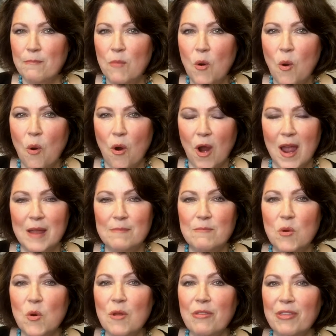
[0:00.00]
more and
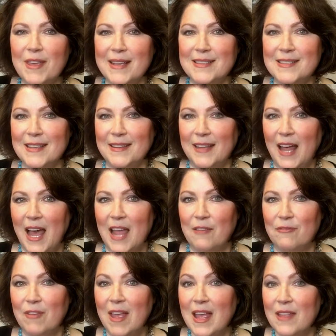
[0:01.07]
more things in
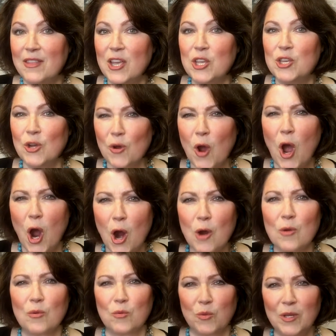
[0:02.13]
life that your
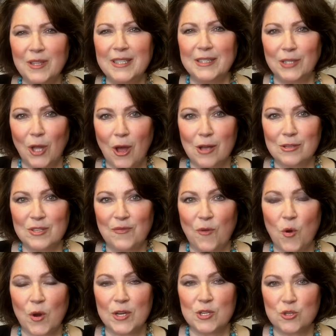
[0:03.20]
heart really longs
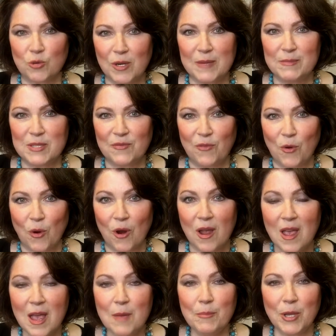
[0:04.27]
for and dreams for,
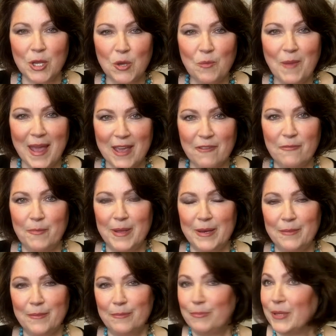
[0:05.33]
but you may have
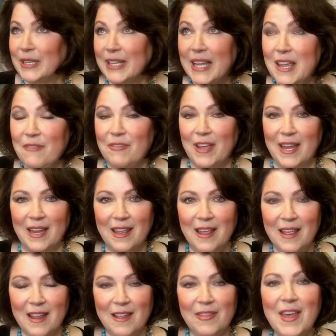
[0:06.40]
been believing
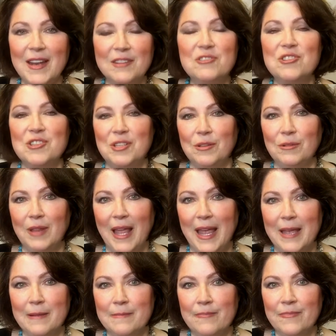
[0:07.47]
that it's too
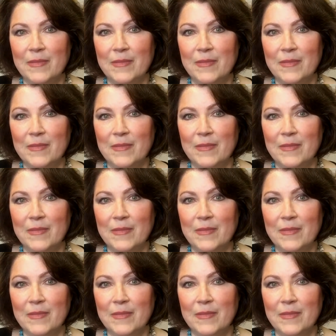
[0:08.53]
late.